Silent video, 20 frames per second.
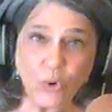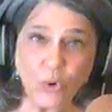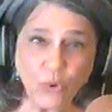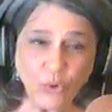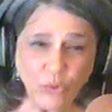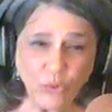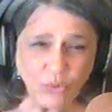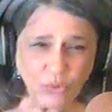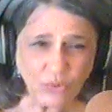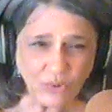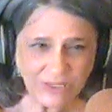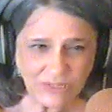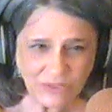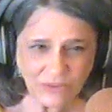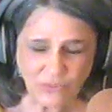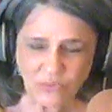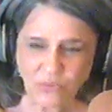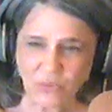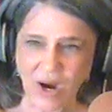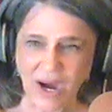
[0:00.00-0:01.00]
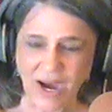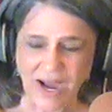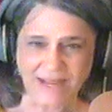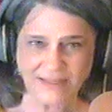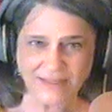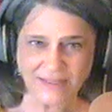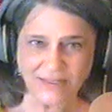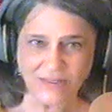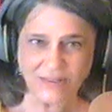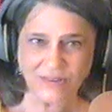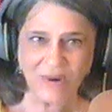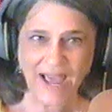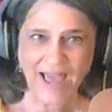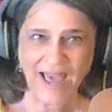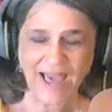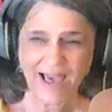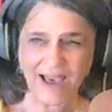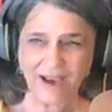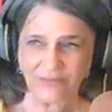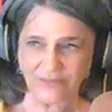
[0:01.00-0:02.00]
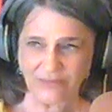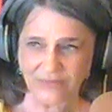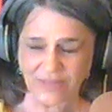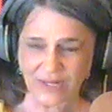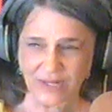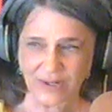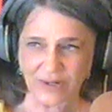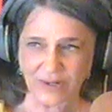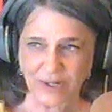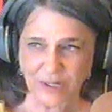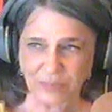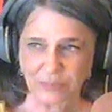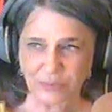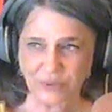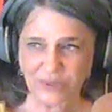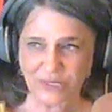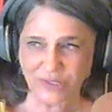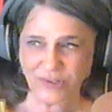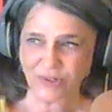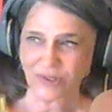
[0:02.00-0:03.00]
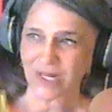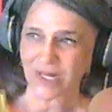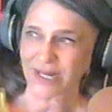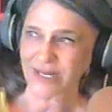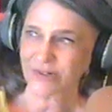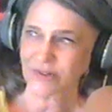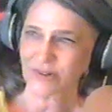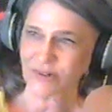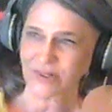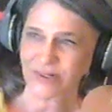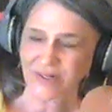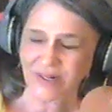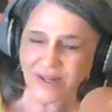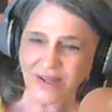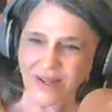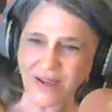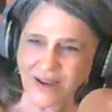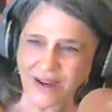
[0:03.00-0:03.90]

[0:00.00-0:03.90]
Who wouldn't want to have their appreciation